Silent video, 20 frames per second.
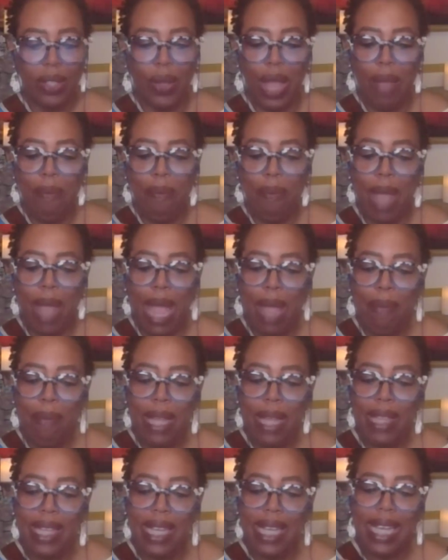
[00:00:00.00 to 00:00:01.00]
So it may
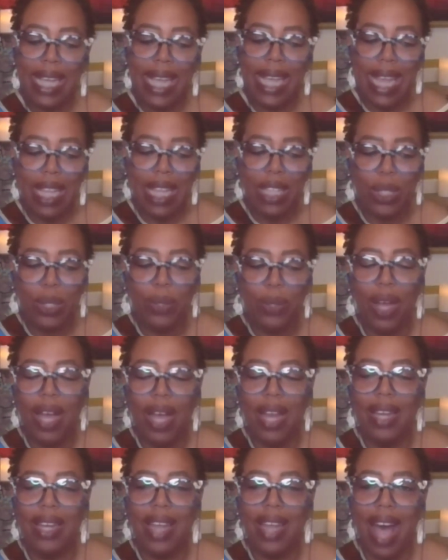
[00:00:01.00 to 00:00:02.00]
be the key to
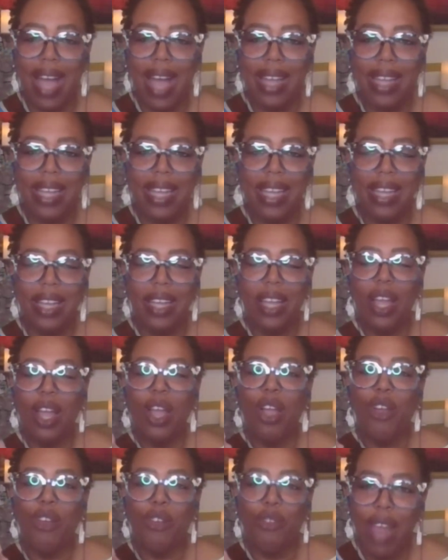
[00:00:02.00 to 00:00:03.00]
unlocking
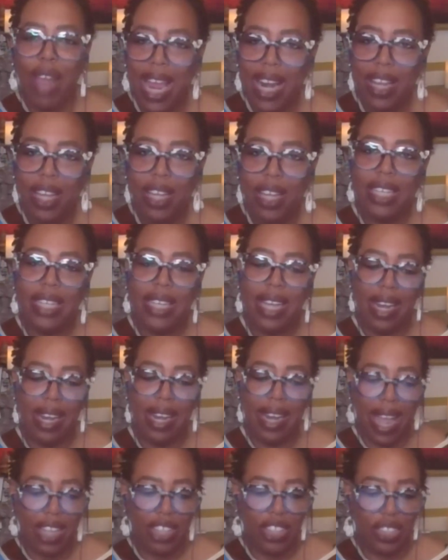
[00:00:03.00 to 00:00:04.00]
greater
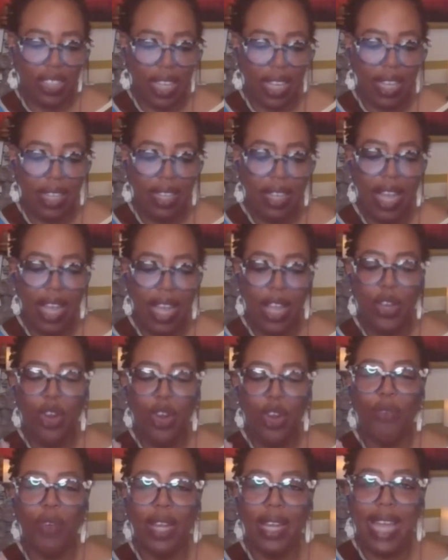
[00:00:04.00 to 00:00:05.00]
connection in
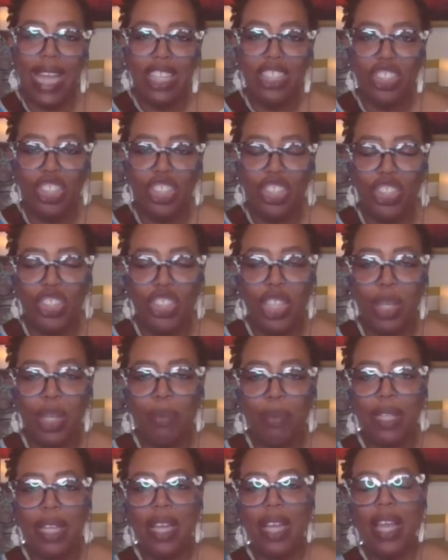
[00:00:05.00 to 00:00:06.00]
your
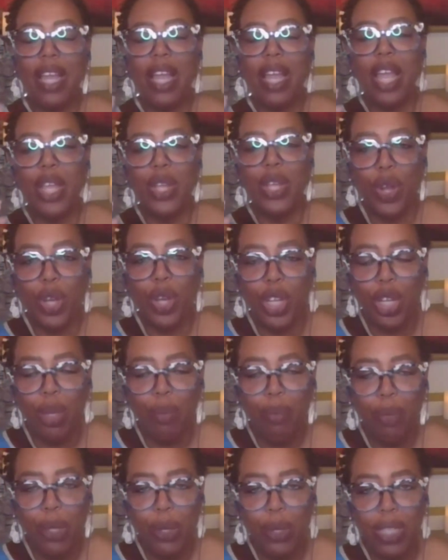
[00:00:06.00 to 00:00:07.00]
relationships, in your
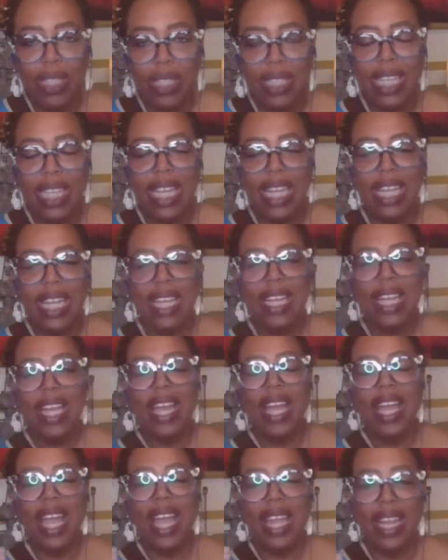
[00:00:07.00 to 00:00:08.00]
community,
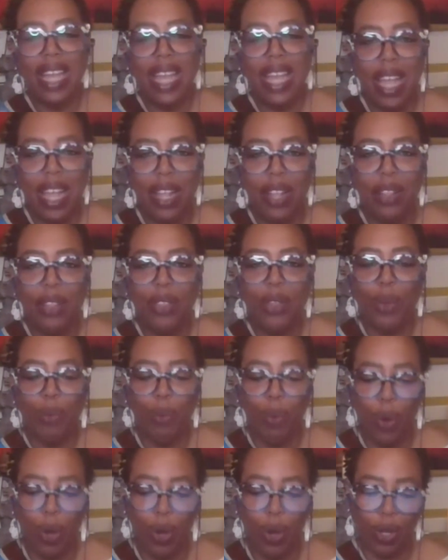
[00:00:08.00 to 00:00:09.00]
and in the
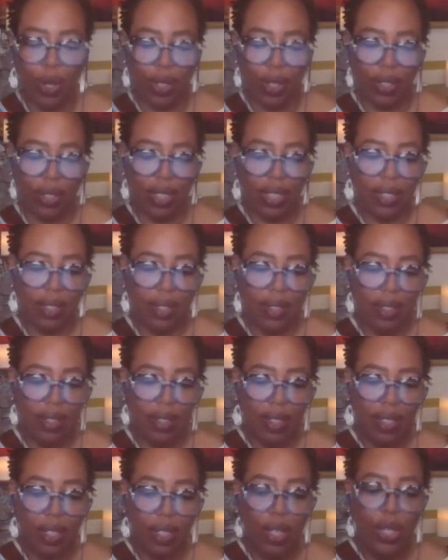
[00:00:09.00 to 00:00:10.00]
world.
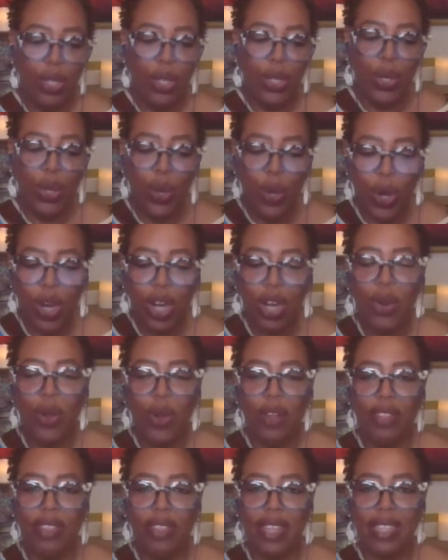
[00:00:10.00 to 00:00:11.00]
Your
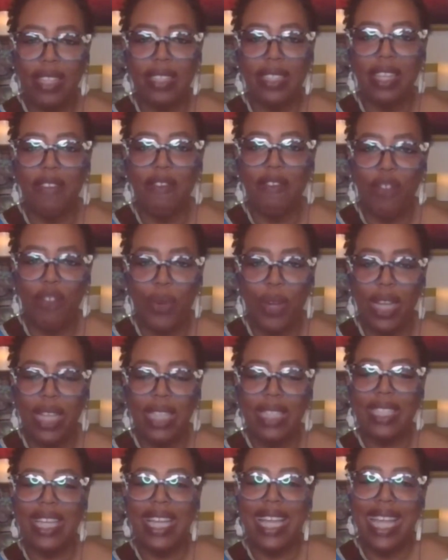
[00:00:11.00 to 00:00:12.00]
authentic
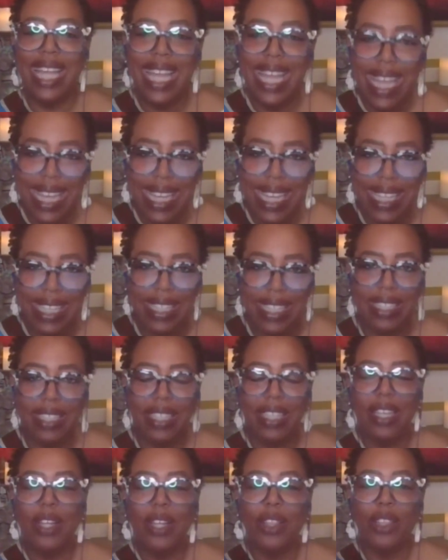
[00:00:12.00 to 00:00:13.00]
voice
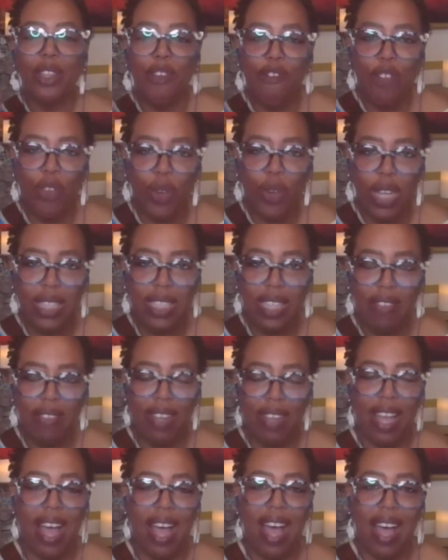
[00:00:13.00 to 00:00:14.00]
is the voice
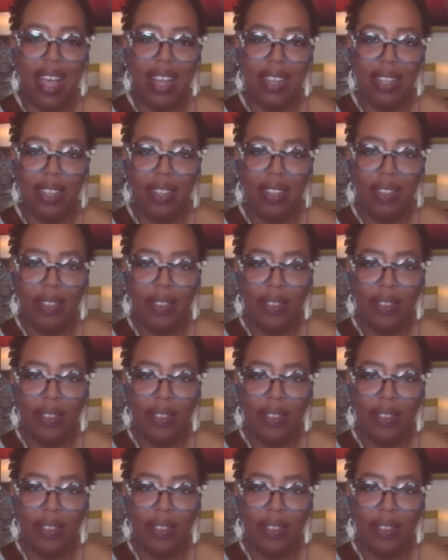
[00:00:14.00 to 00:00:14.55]
of God.